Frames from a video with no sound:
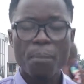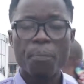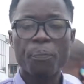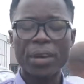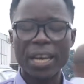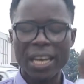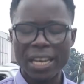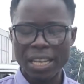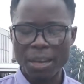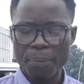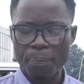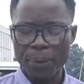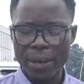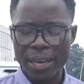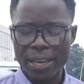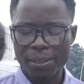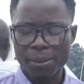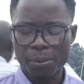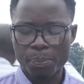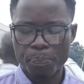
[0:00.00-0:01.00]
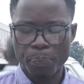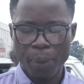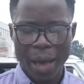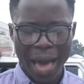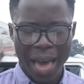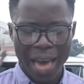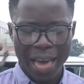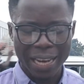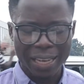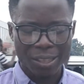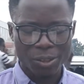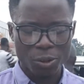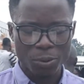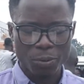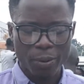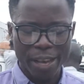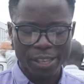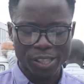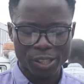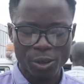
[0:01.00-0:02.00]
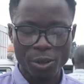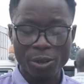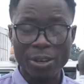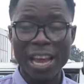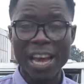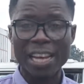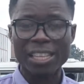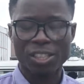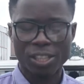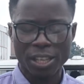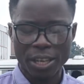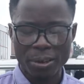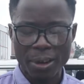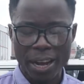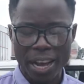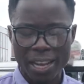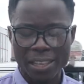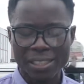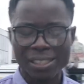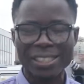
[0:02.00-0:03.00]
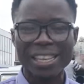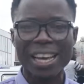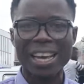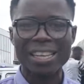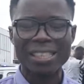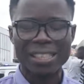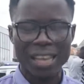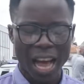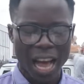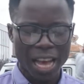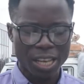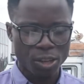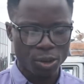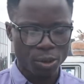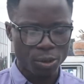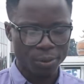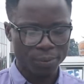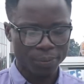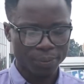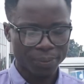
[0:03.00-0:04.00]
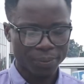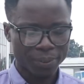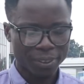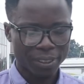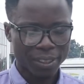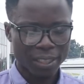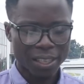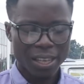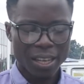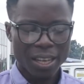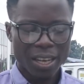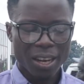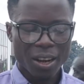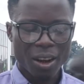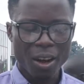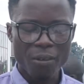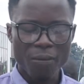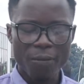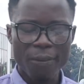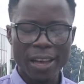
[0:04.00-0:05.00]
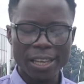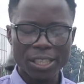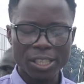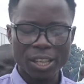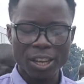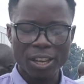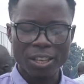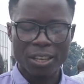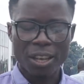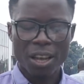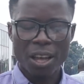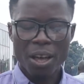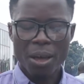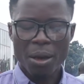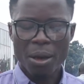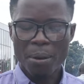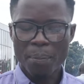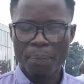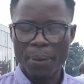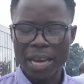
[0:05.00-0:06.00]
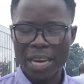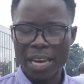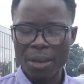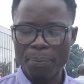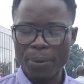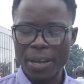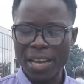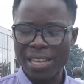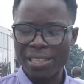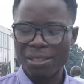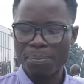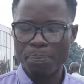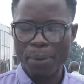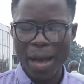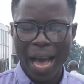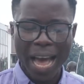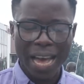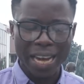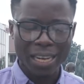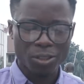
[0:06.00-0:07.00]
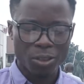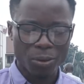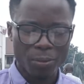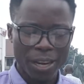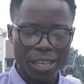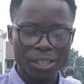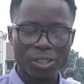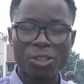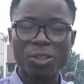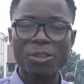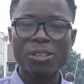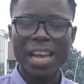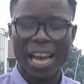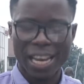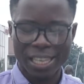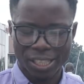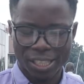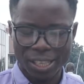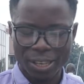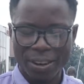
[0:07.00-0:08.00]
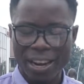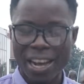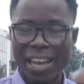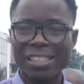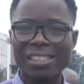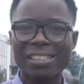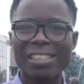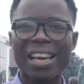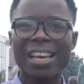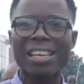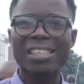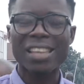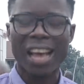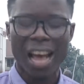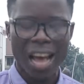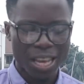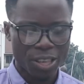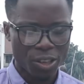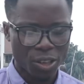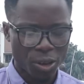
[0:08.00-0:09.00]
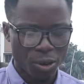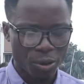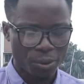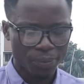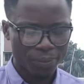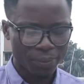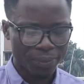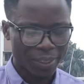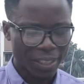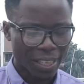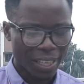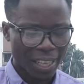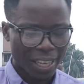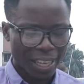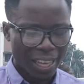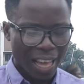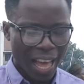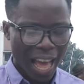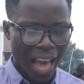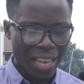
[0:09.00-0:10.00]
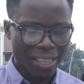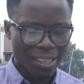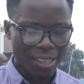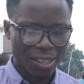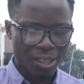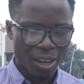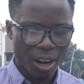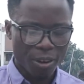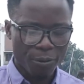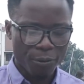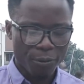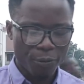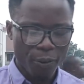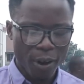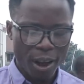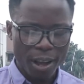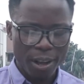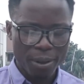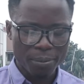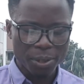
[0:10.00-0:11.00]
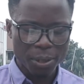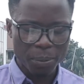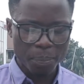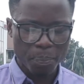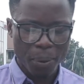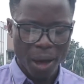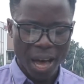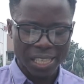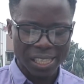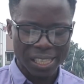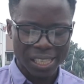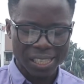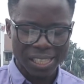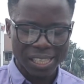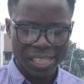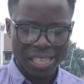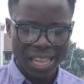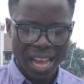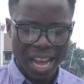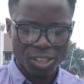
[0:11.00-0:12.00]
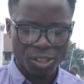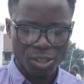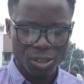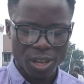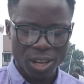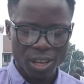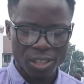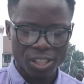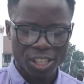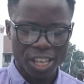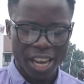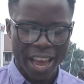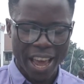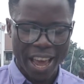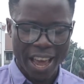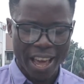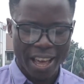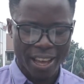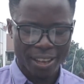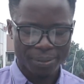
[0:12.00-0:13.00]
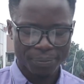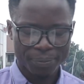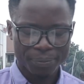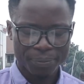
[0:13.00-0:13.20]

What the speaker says: PDP's back to rescue Nigeria, says Ayu. Convention. PDP is back to rescue Nigeria, says Ayu, as is affirmed party's national chair.